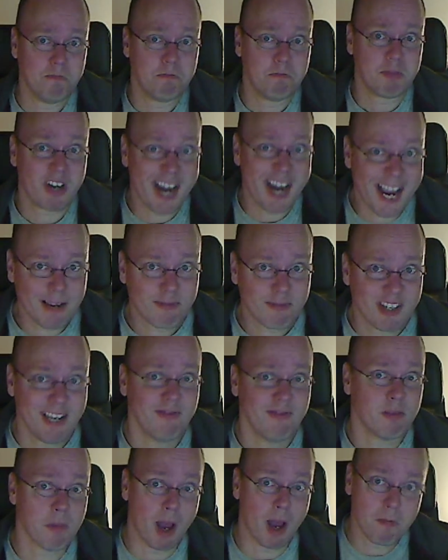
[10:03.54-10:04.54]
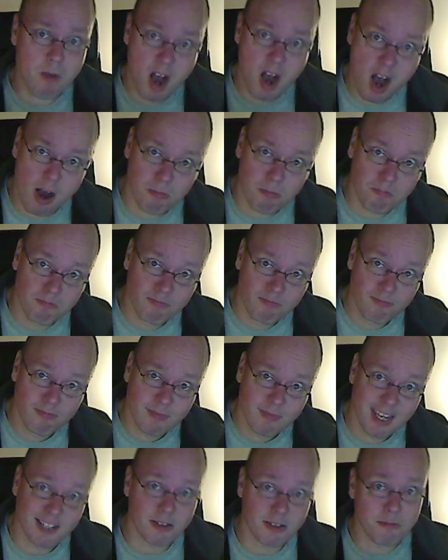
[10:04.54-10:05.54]
perhaps even my mom
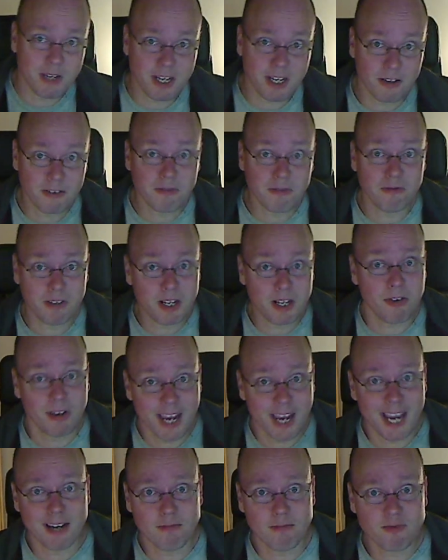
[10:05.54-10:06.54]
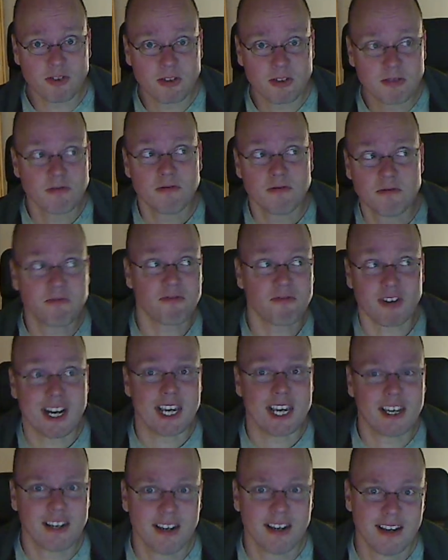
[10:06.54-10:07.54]
is a bigger video games
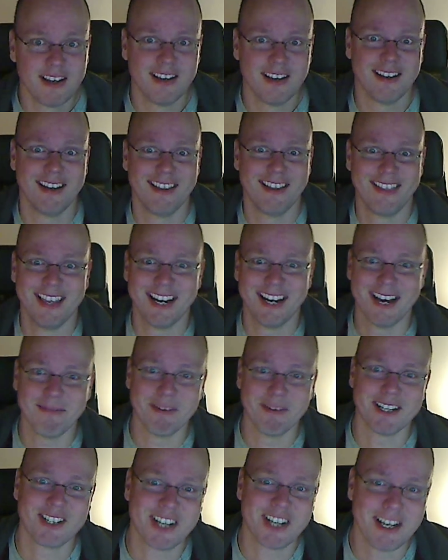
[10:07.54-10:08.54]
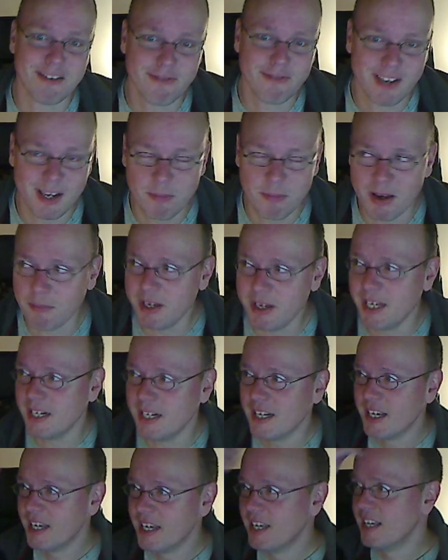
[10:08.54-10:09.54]
freak than I myself am. I
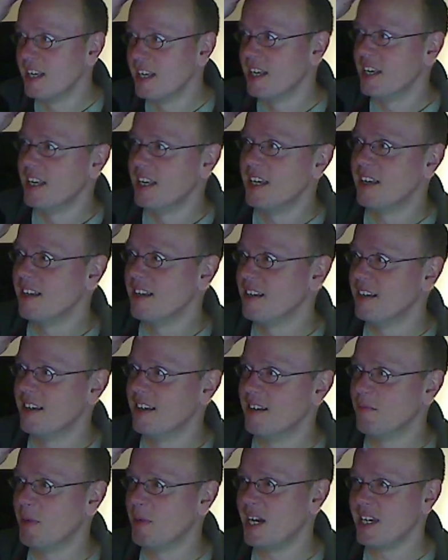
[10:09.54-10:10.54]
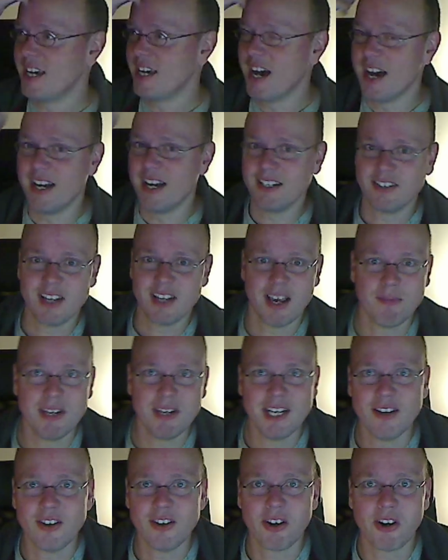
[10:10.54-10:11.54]
mean, my God, I
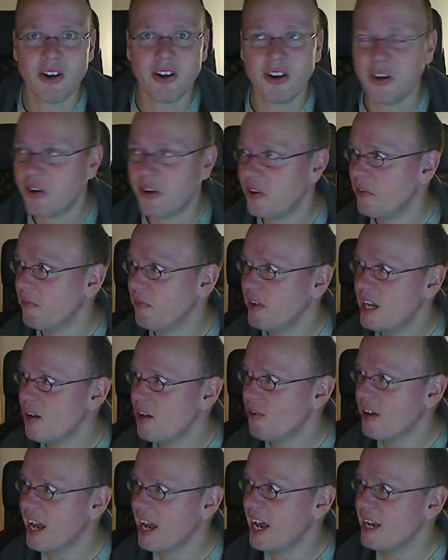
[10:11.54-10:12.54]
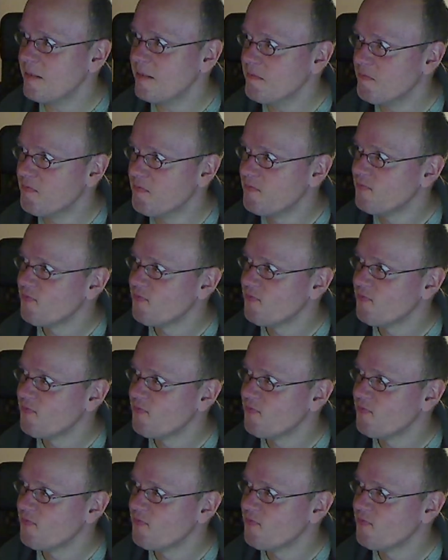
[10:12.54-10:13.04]
mean her video game